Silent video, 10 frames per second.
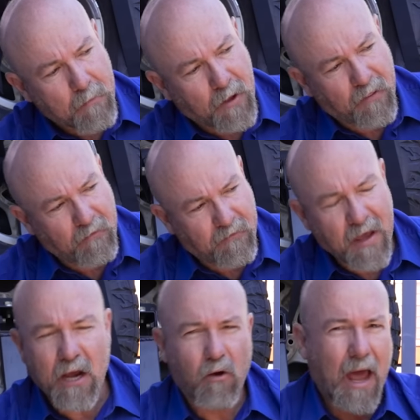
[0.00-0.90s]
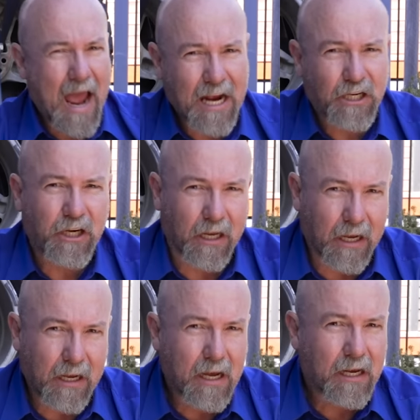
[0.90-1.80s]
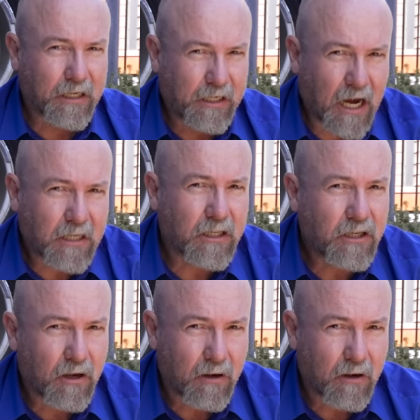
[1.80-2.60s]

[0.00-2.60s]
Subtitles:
But the vehicle actually doesn't